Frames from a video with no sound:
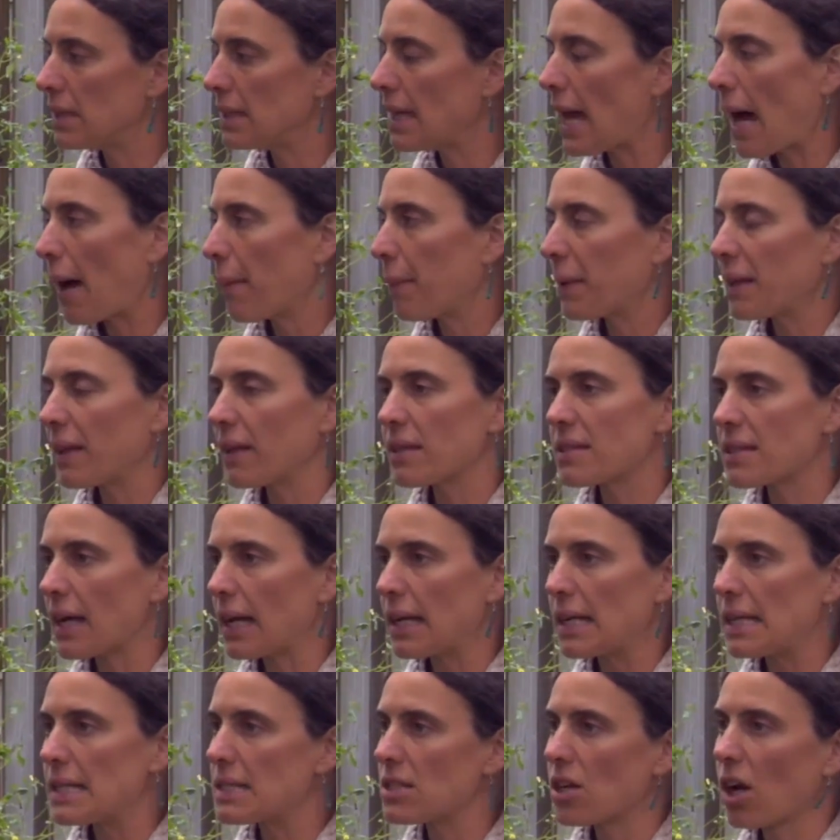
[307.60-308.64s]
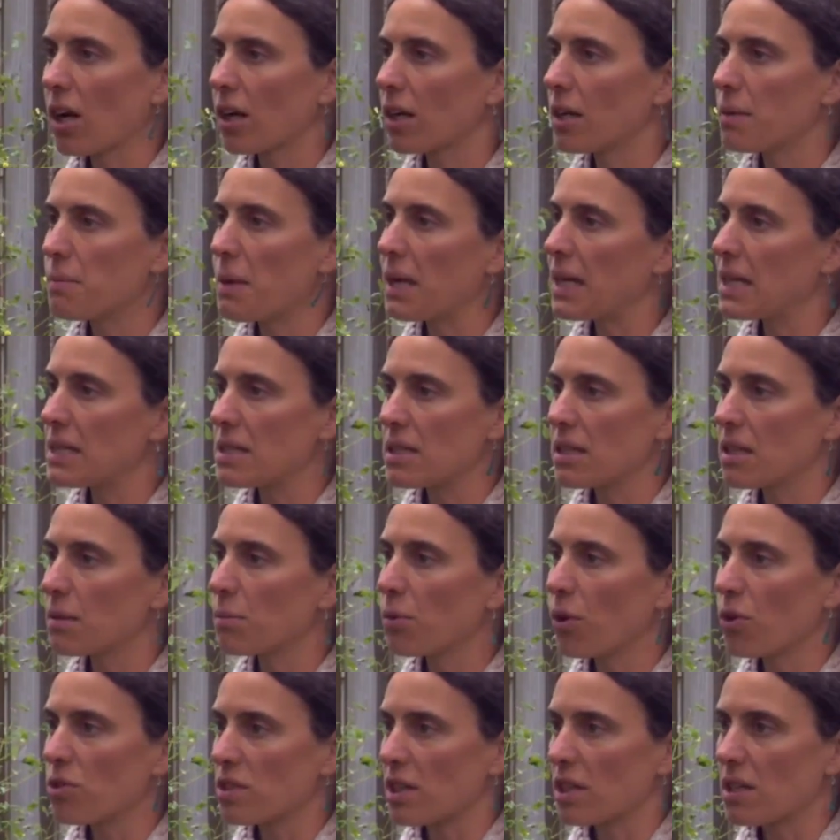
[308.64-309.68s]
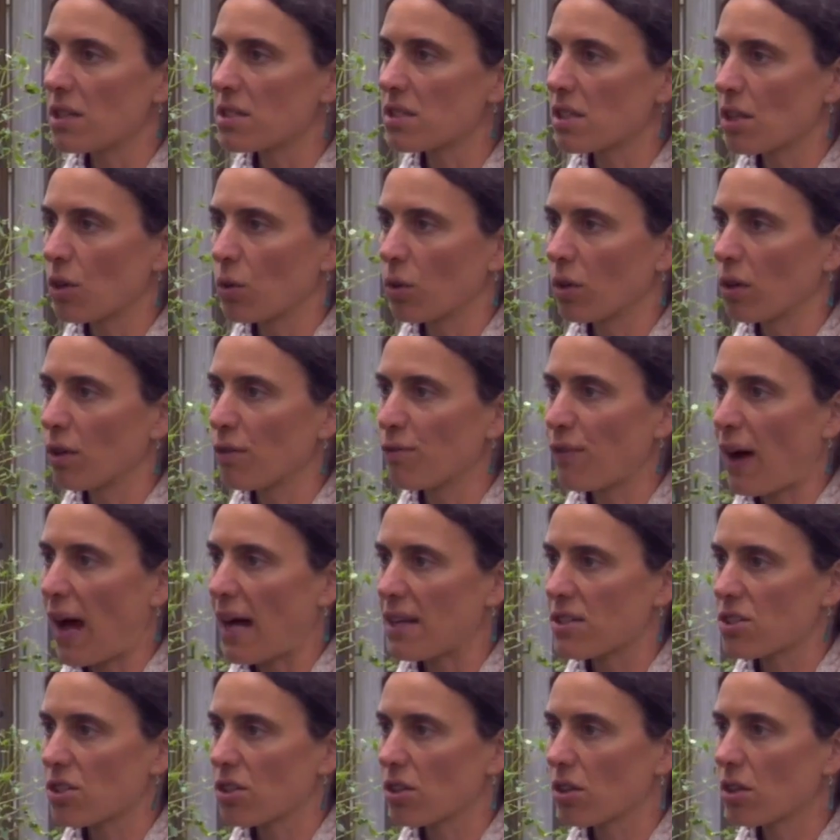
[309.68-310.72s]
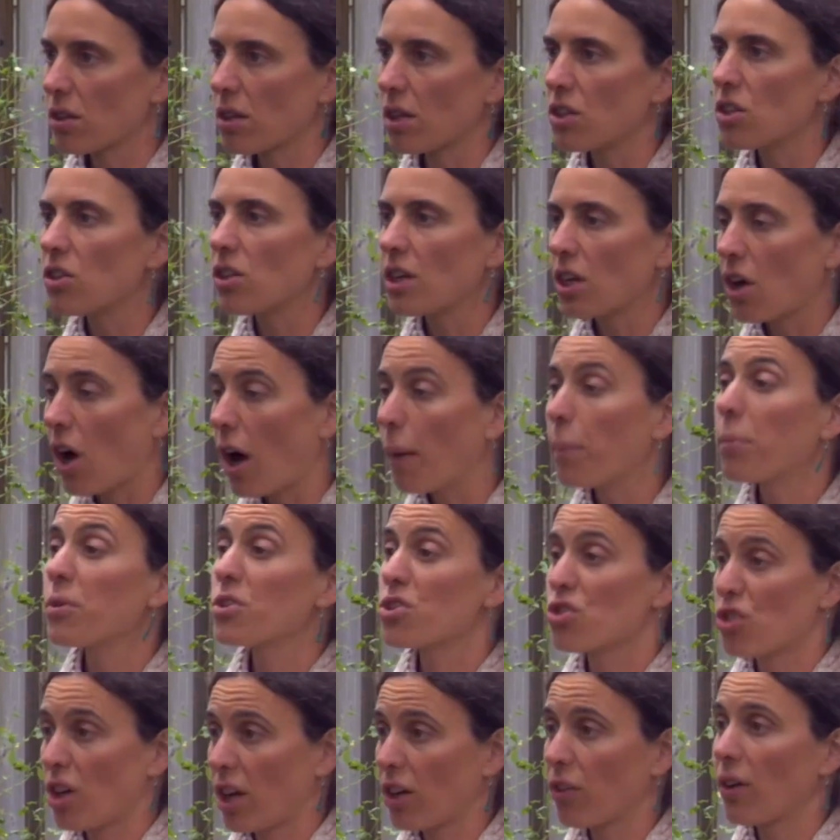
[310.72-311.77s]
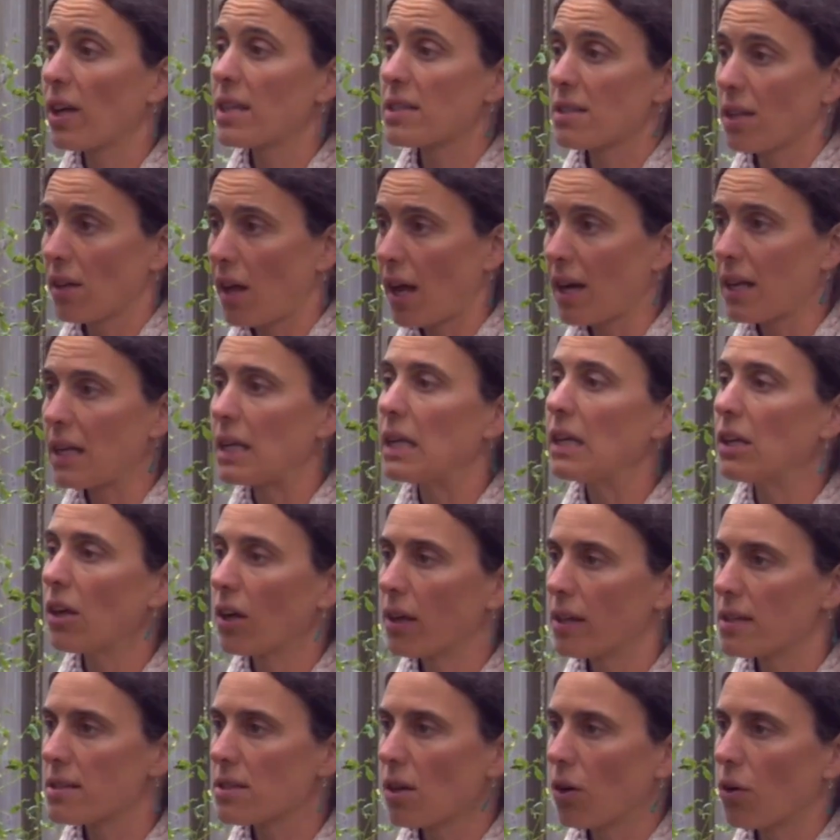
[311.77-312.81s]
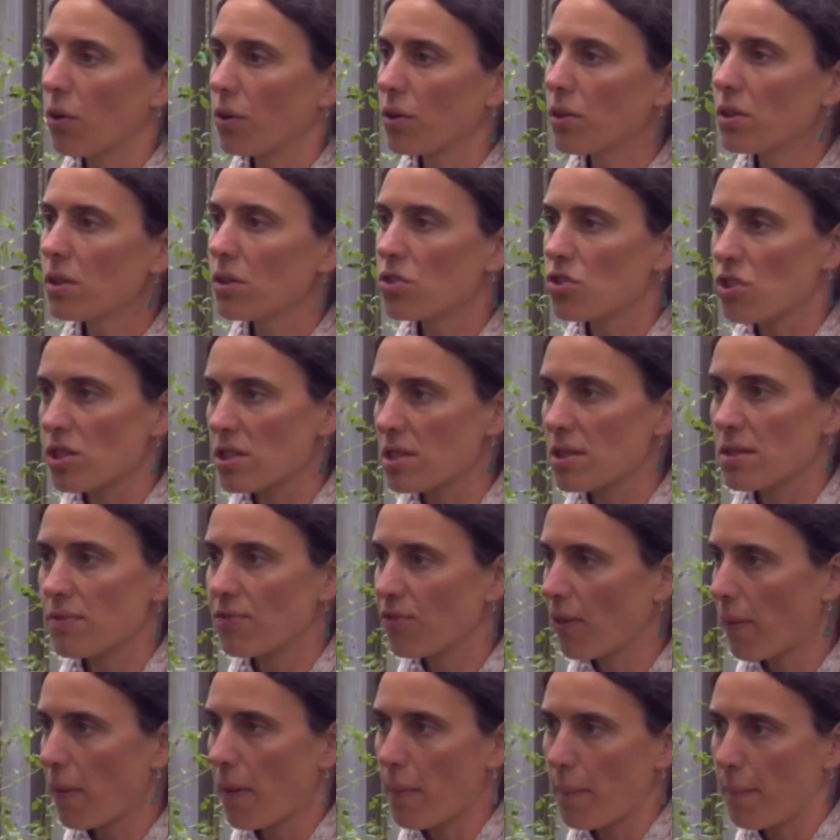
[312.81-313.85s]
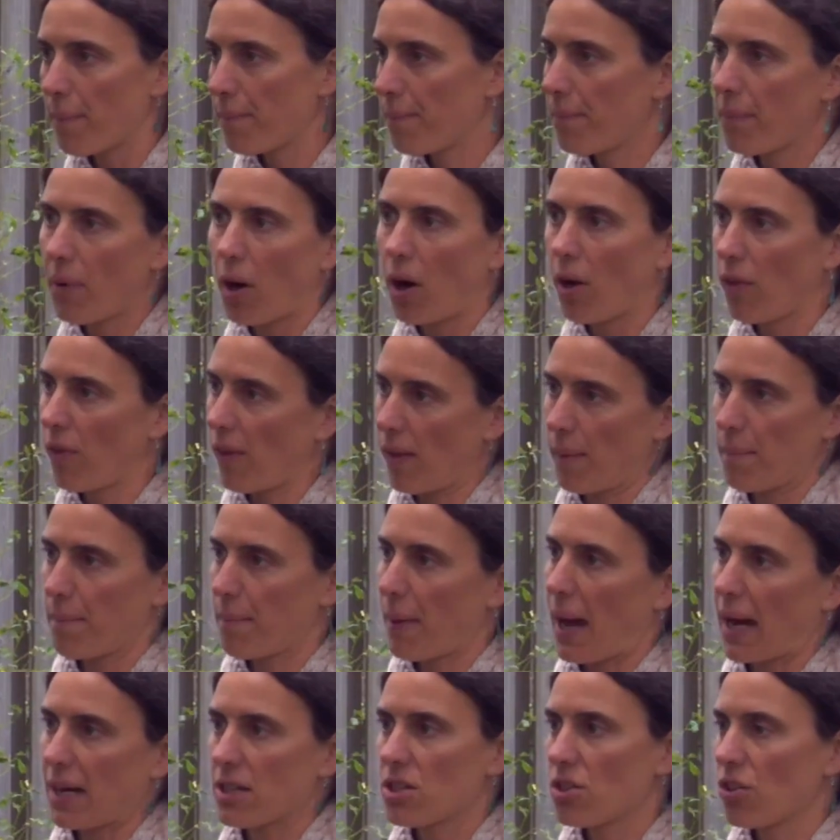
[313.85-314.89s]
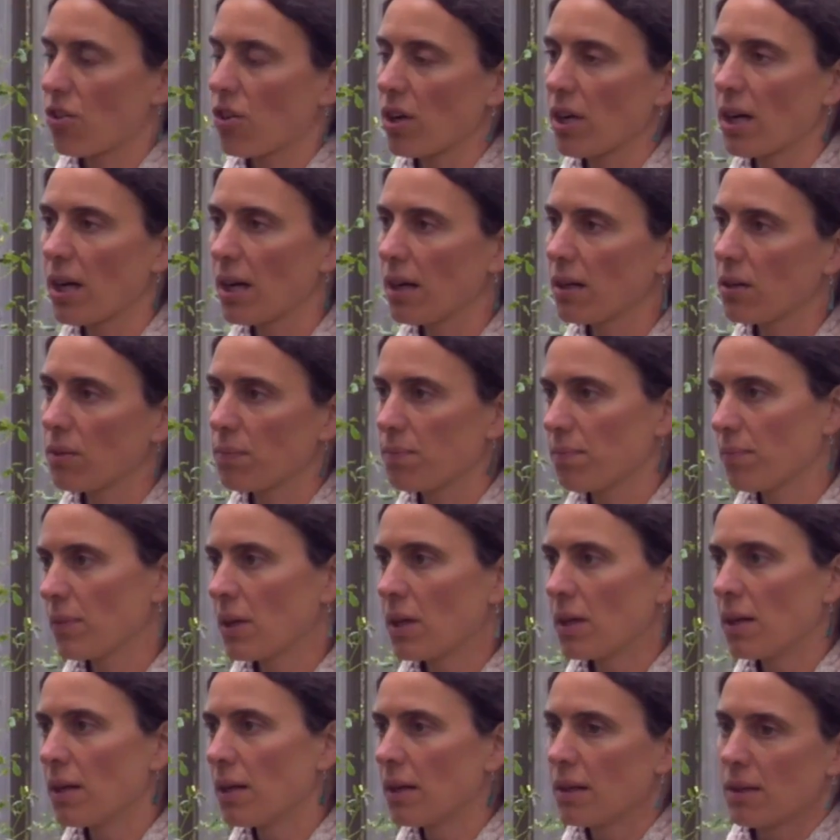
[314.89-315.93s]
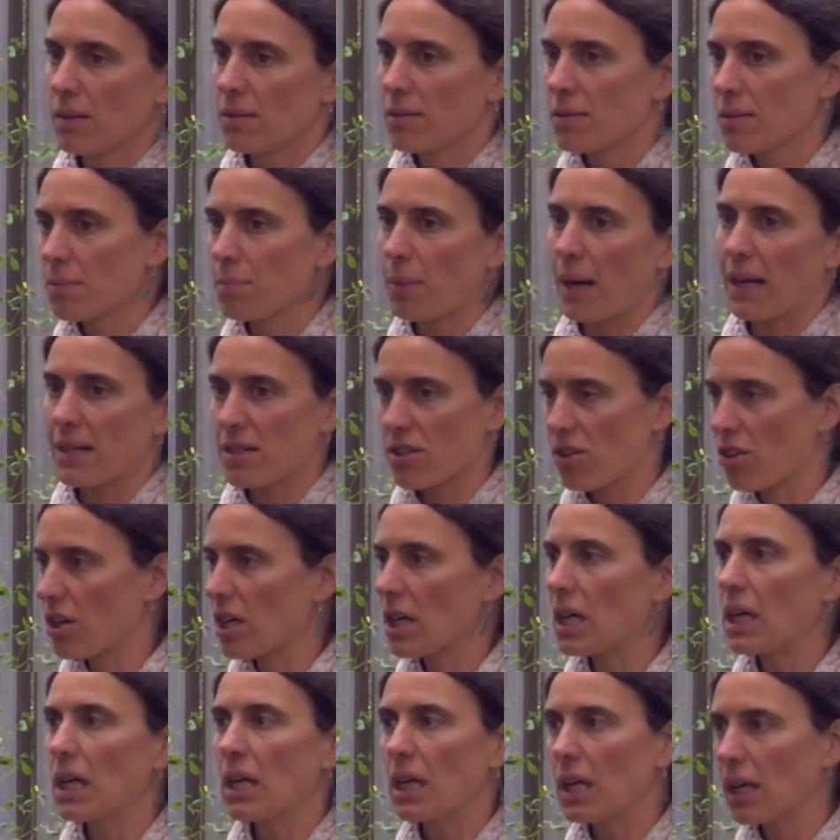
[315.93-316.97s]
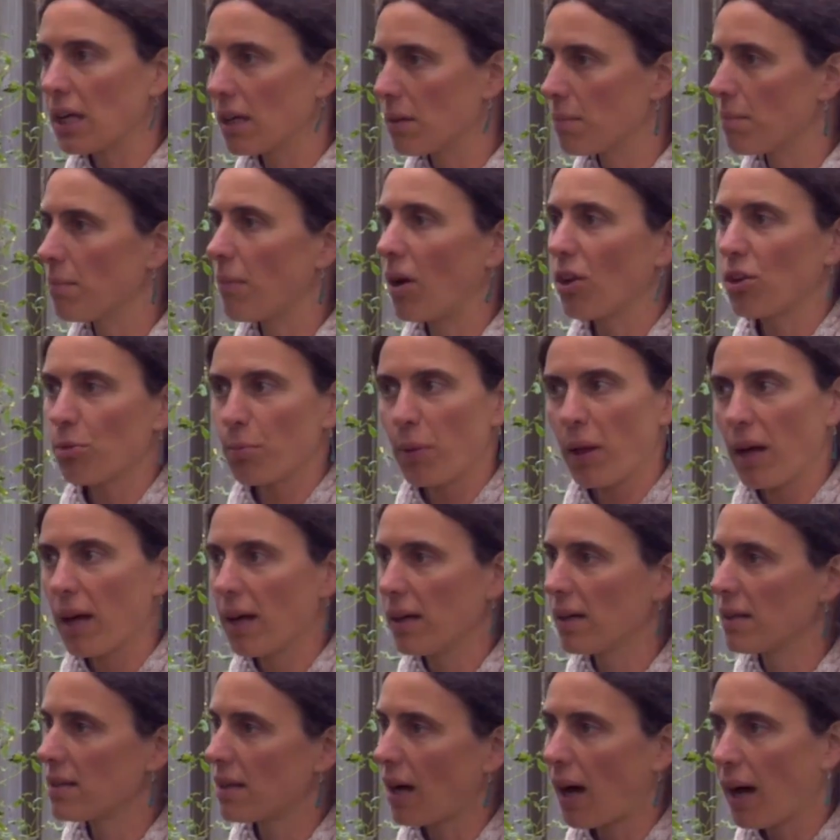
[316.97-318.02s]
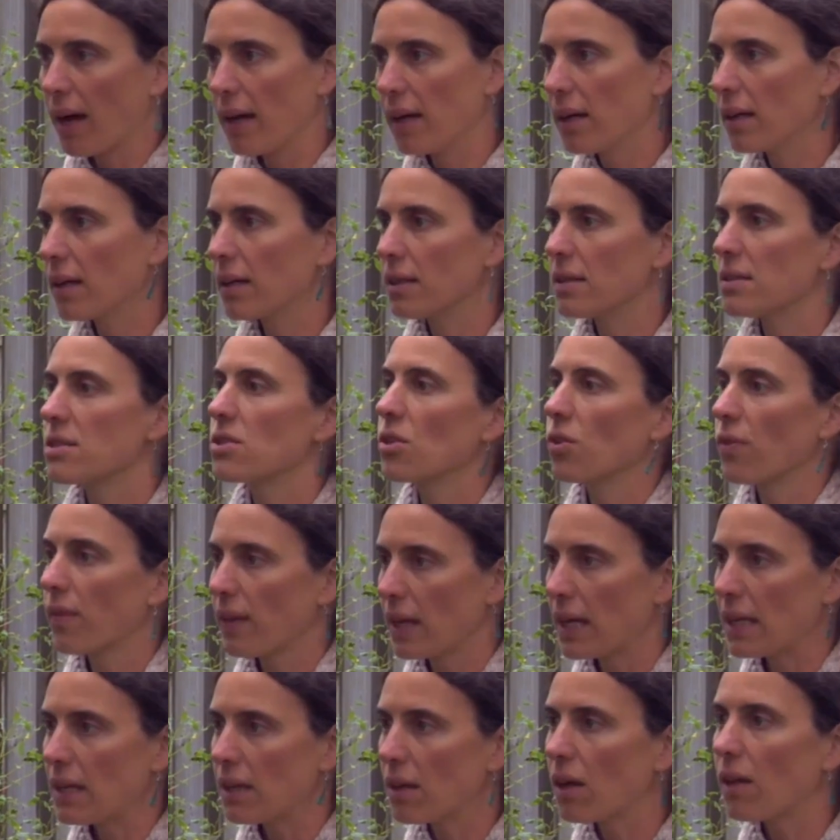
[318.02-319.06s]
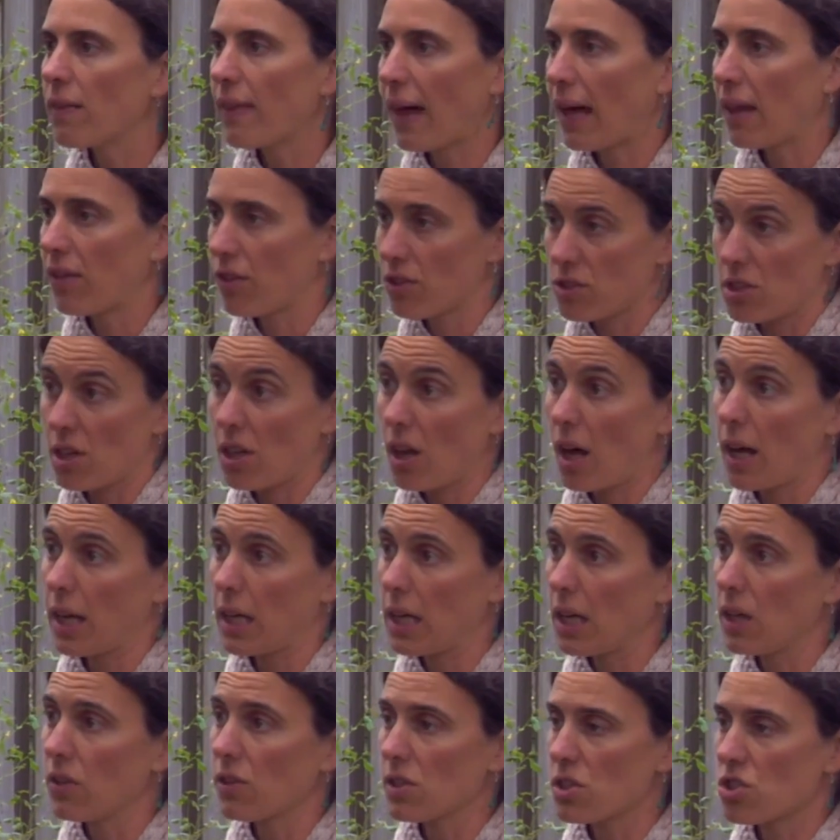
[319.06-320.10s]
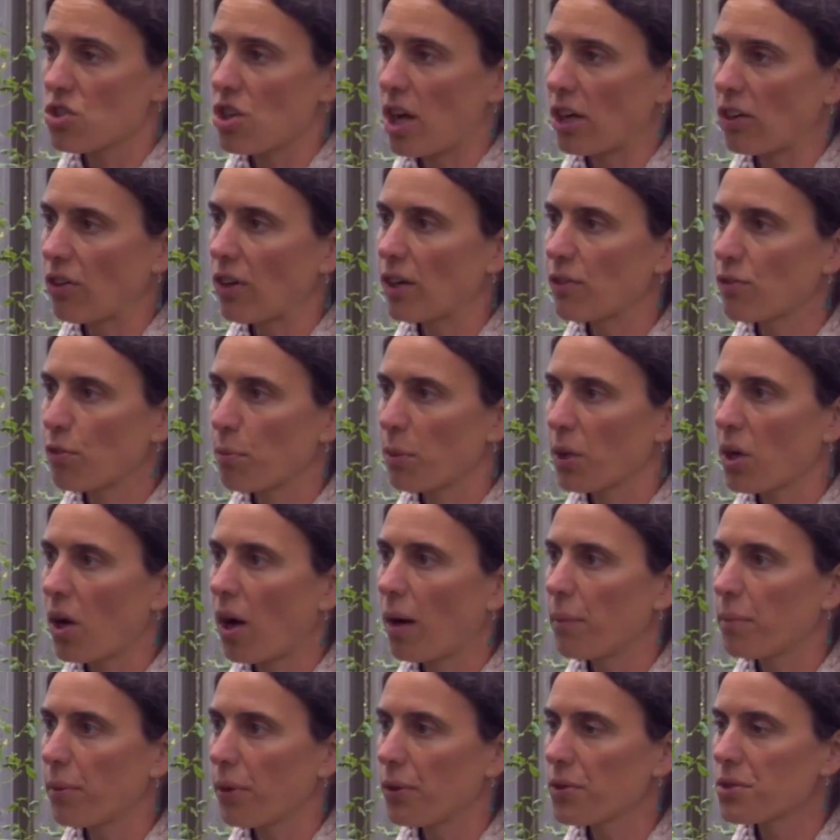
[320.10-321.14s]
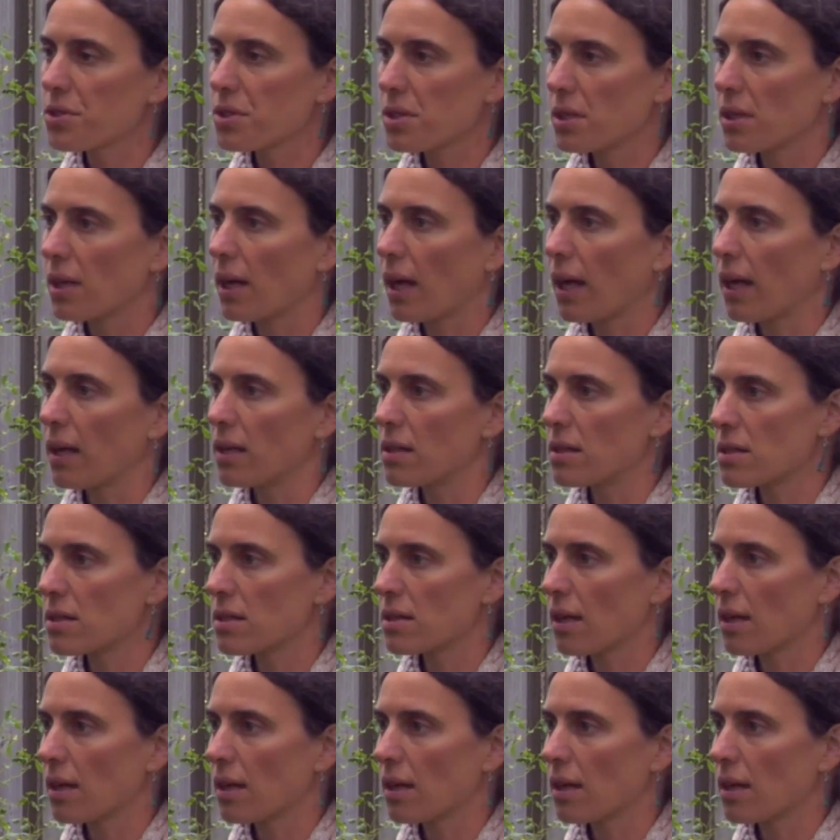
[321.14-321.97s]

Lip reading: Yeah, but the sun is not going to make it decompose any slower or faster. The compost generates a lot of heat on its own, just from all the bacteria eating and multiplying and dying, and so there's a lot of heat that's generated from a compost, and